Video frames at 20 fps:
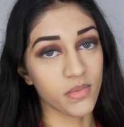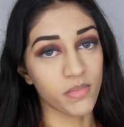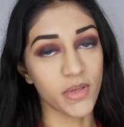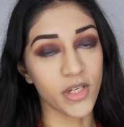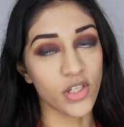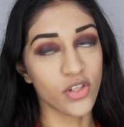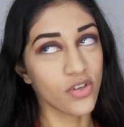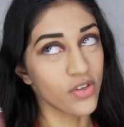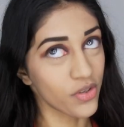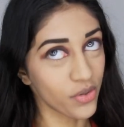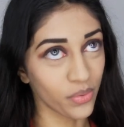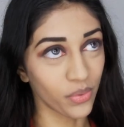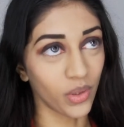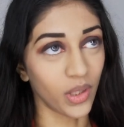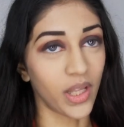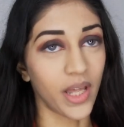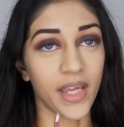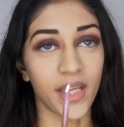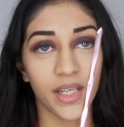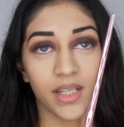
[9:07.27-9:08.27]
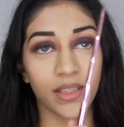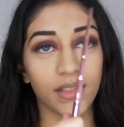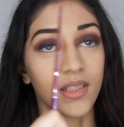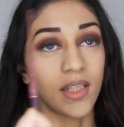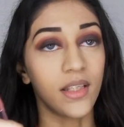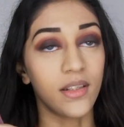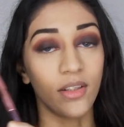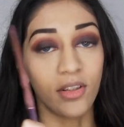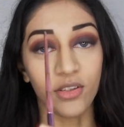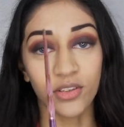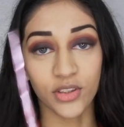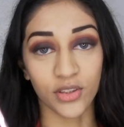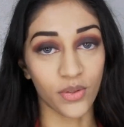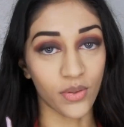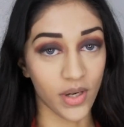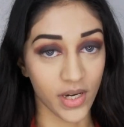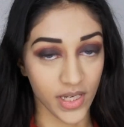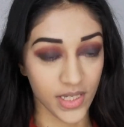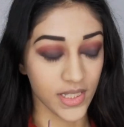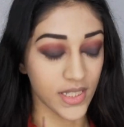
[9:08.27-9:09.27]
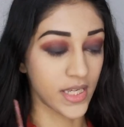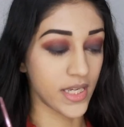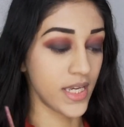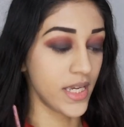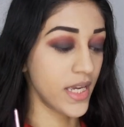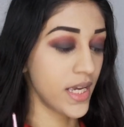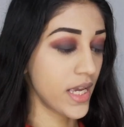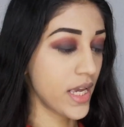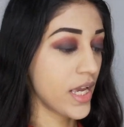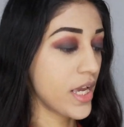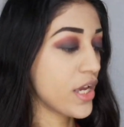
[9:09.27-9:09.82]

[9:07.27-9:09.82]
be too light because that looks crazy.